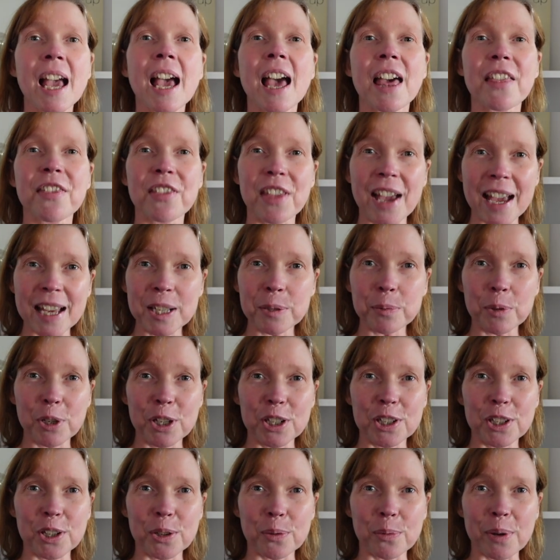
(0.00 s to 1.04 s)
And that's what you
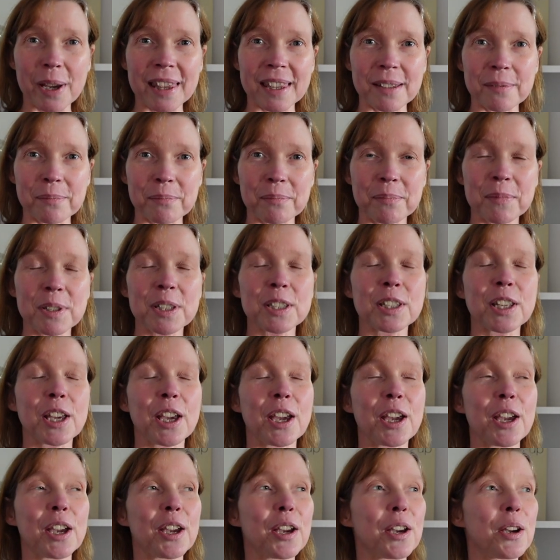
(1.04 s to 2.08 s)
do with them.
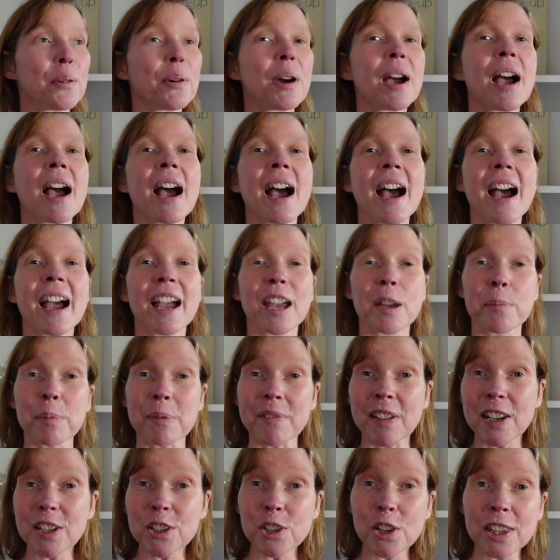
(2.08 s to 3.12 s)
So, hope you've
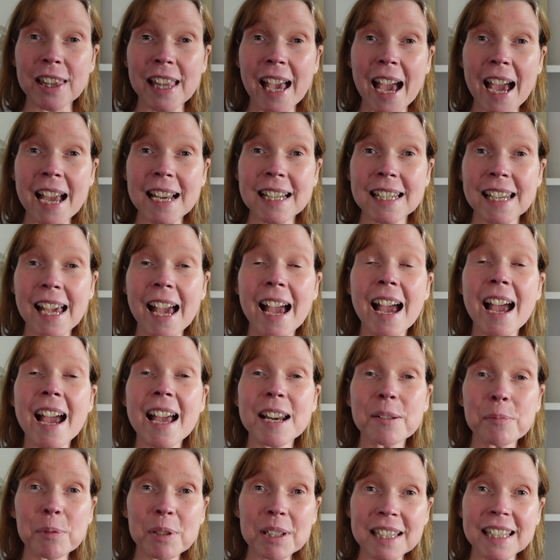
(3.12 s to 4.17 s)
enjoyed that
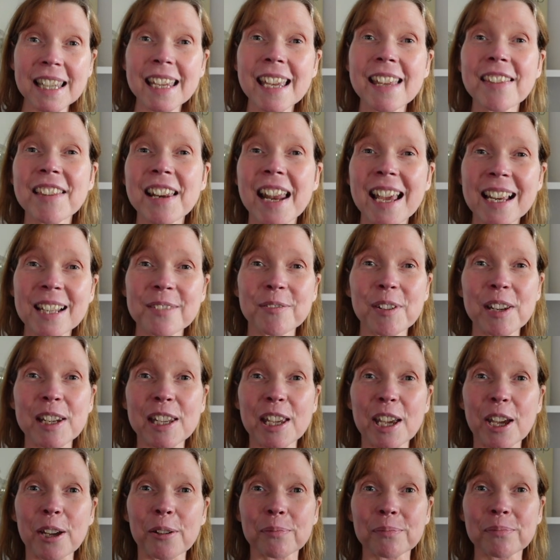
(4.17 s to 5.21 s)
and we'll see you in the next
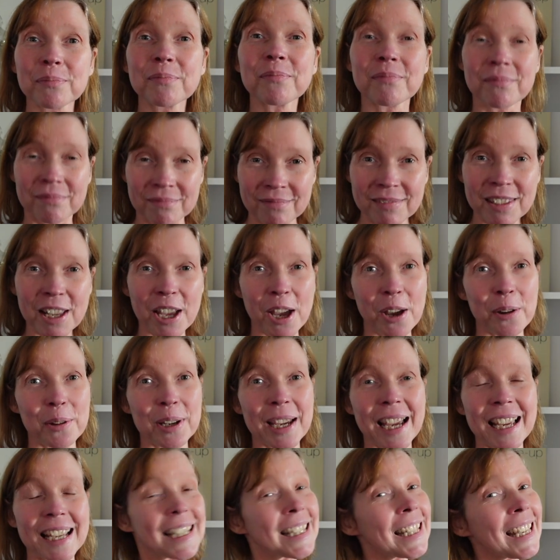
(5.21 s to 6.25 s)
video.
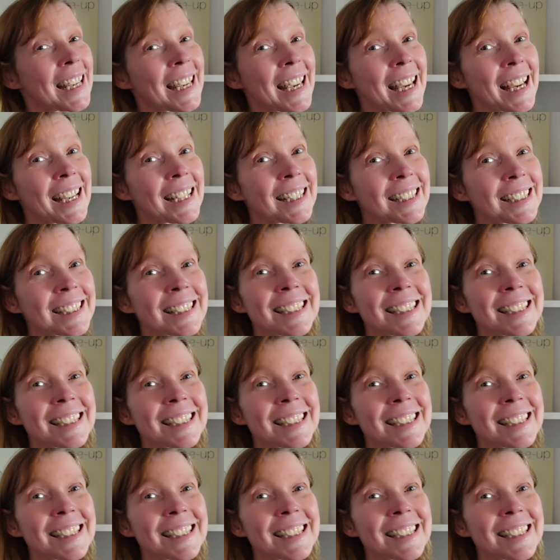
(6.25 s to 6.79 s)
Okay, see ya.